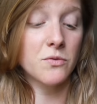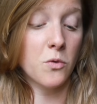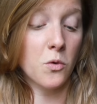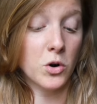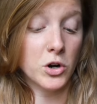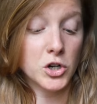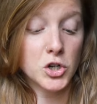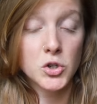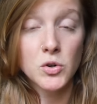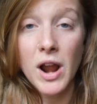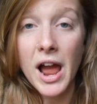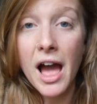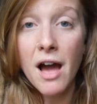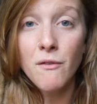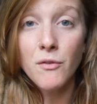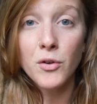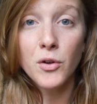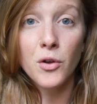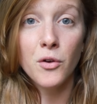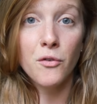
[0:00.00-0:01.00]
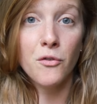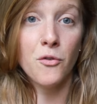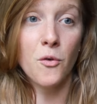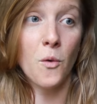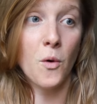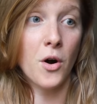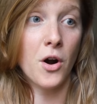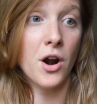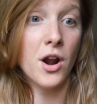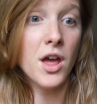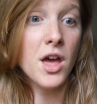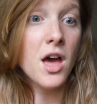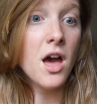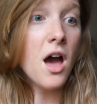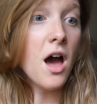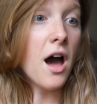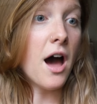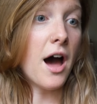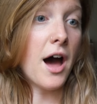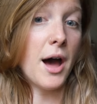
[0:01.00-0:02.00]
for travel, for
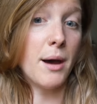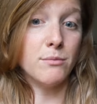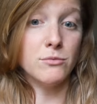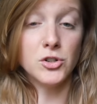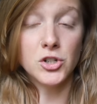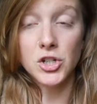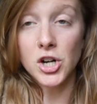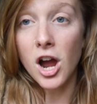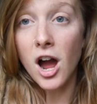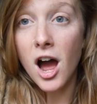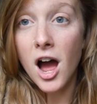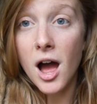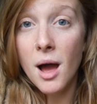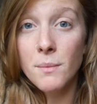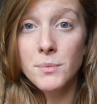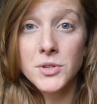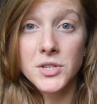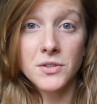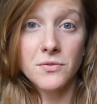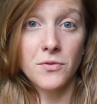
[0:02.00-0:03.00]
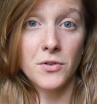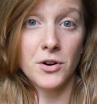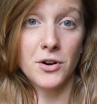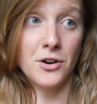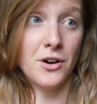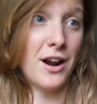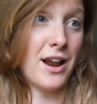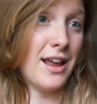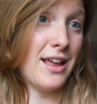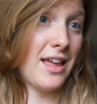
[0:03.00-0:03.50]
jobs, for